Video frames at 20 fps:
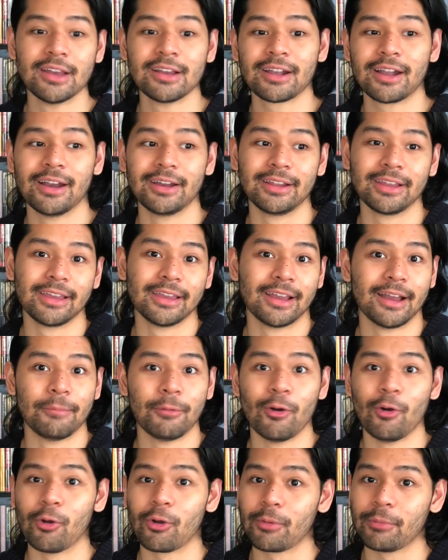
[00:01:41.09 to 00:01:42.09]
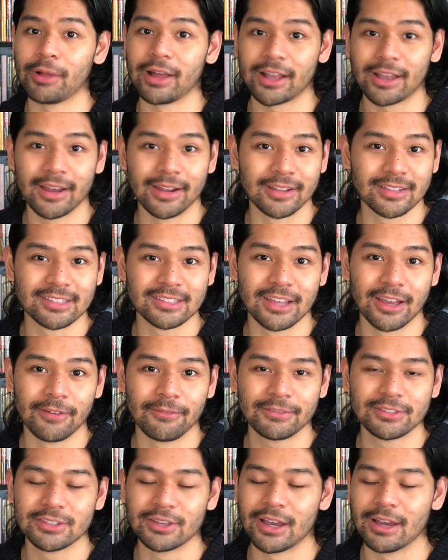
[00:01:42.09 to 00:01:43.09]
cutting it, I'm horrible at cutting
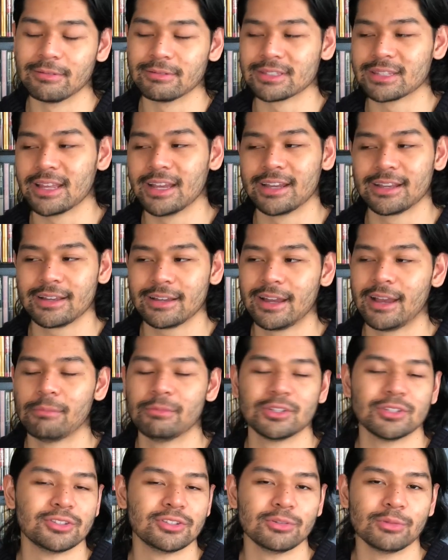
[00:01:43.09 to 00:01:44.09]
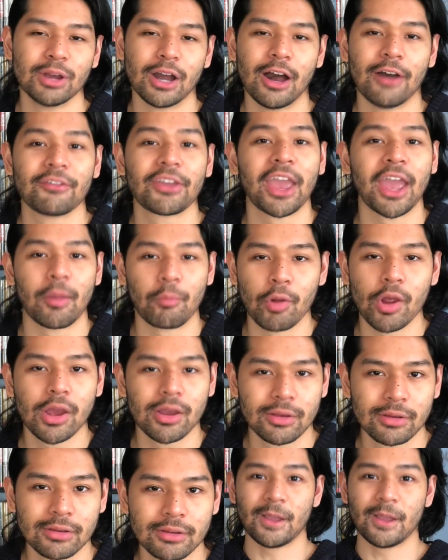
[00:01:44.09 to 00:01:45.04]
stuff, so I was like, I'm gonna just do it off camera.